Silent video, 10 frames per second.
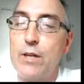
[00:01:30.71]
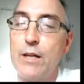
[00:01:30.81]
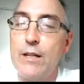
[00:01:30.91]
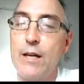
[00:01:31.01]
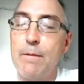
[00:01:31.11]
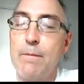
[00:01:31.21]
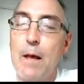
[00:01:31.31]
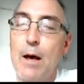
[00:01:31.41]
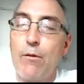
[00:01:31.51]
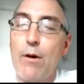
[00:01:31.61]
And
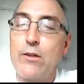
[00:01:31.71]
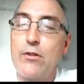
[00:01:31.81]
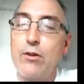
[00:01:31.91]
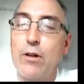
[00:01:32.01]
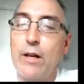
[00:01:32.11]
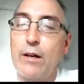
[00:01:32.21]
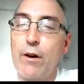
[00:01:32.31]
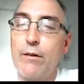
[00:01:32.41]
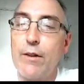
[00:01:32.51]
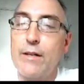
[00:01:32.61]
Rod Serling,
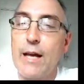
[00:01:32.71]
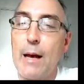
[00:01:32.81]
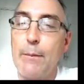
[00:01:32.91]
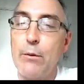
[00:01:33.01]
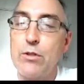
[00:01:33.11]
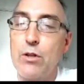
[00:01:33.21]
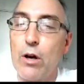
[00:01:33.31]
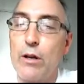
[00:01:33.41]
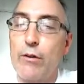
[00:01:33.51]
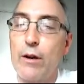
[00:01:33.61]
right around the time he was
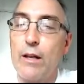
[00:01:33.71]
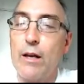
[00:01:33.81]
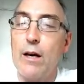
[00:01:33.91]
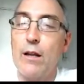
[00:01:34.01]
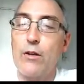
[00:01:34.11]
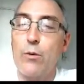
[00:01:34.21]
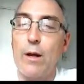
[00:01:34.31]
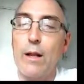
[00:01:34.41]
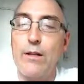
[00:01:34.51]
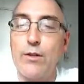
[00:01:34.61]
inaugurating the
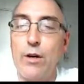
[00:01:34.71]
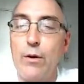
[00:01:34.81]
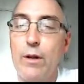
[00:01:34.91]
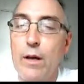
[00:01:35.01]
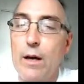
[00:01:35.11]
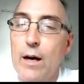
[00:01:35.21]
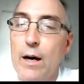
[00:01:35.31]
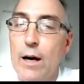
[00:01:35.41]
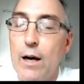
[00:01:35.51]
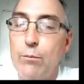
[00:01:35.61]
Twilight Zone,
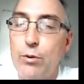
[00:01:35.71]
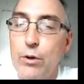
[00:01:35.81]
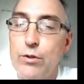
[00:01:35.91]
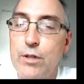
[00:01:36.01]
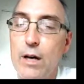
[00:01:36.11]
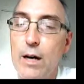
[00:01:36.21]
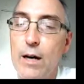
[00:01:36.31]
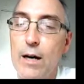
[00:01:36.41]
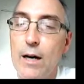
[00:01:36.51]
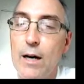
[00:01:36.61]
produced
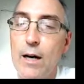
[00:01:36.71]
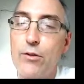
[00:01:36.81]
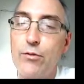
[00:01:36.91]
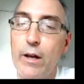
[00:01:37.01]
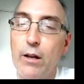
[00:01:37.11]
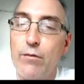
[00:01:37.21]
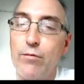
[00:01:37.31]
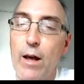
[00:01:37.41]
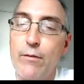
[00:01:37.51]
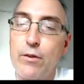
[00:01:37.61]
a trailer
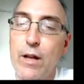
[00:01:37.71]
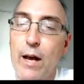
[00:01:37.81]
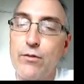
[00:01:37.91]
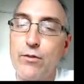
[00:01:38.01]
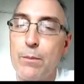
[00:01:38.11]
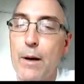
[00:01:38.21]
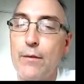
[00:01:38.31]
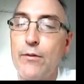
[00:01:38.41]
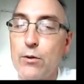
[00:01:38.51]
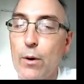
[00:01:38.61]
for advertisers
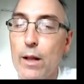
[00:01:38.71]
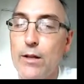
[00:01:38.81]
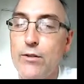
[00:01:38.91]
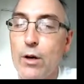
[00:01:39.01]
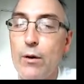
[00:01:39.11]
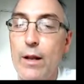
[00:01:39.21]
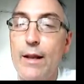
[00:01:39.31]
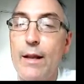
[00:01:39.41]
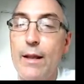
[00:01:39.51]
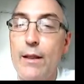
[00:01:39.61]
about the Twilight Zone, and
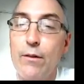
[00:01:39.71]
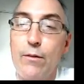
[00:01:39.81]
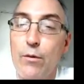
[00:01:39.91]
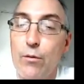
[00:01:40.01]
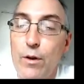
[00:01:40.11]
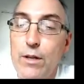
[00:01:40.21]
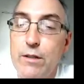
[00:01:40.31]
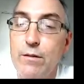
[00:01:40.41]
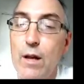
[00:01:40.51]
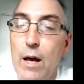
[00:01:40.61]
the
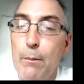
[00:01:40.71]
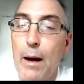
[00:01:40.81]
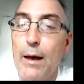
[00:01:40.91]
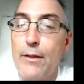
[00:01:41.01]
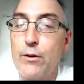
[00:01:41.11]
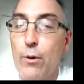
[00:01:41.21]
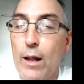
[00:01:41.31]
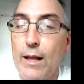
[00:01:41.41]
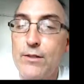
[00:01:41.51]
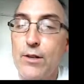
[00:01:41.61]
reason behind the
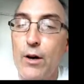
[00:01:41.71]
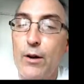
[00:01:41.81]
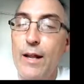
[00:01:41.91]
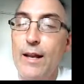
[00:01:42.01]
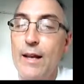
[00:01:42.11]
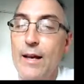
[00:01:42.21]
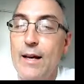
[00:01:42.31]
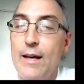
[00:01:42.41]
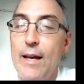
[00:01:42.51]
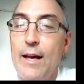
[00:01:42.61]
Twilight Zone, and
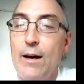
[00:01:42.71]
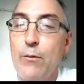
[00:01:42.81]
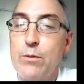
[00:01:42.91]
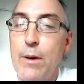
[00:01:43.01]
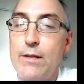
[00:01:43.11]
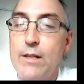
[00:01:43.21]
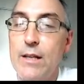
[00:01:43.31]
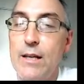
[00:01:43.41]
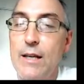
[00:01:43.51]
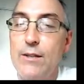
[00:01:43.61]
it was
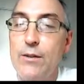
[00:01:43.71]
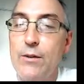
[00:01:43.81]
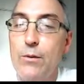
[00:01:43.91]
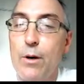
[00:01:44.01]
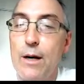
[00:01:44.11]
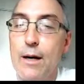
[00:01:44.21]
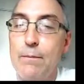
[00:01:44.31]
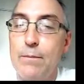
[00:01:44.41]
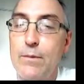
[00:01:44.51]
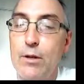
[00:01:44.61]
basically
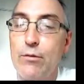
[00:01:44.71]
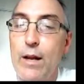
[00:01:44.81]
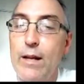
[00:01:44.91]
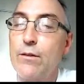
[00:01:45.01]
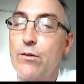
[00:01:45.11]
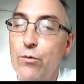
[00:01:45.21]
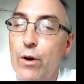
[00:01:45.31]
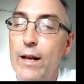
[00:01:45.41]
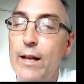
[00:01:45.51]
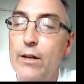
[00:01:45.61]
to create
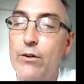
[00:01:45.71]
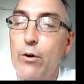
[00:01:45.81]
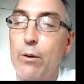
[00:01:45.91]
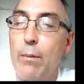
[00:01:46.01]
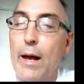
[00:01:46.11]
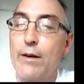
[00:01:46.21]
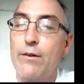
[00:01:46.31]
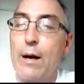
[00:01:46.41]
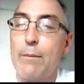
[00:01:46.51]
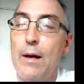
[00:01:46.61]
great editorial
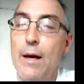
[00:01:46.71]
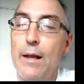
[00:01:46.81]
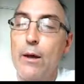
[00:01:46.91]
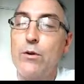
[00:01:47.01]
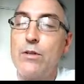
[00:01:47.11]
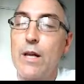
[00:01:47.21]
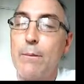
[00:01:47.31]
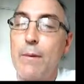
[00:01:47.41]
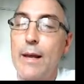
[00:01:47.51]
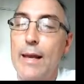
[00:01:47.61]
backdrop that was going to
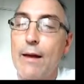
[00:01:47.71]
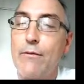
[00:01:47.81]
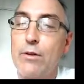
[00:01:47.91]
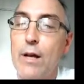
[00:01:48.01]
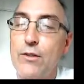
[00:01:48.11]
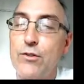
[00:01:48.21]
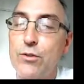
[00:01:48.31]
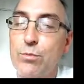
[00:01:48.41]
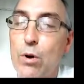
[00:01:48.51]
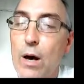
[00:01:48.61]
make
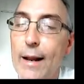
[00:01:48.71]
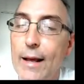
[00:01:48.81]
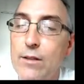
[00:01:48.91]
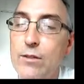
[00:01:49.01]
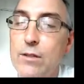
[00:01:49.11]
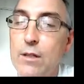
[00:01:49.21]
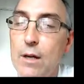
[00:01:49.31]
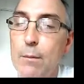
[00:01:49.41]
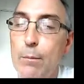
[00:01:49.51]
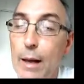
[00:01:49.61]
advertisers' products
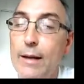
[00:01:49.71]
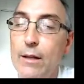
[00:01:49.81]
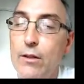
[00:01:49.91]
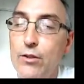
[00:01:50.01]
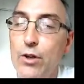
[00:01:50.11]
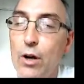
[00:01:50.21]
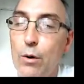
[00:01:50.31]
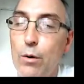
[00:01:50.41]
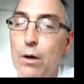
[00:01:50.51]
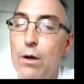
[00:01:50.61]
backing the
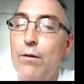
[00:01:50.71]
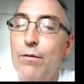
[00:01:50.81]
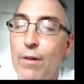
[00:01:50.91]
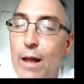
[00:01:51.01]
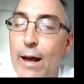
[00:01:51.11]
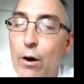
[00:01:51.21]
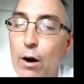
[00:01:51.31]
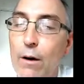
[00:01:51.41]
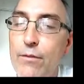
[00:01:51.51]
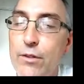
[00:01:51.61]
show fly
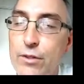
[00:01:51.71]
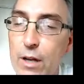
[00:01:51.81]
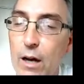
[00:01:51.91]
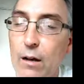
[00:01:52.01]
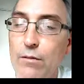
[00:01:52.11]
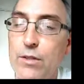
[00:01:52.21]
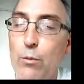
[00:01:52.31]
off the shelves.